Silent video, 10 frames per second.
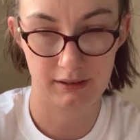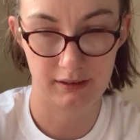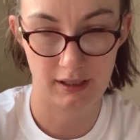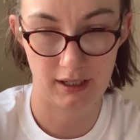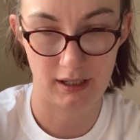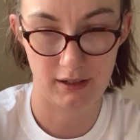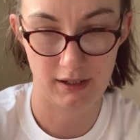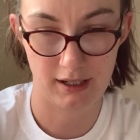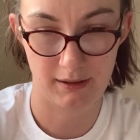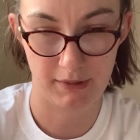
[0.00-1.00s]
So
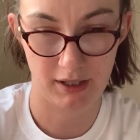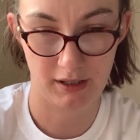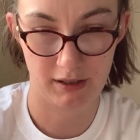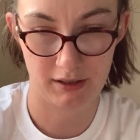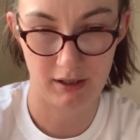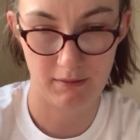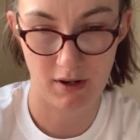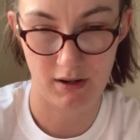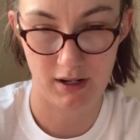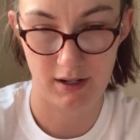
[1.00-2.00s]
how am I going to do
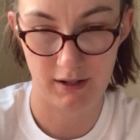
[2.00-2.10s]
mine?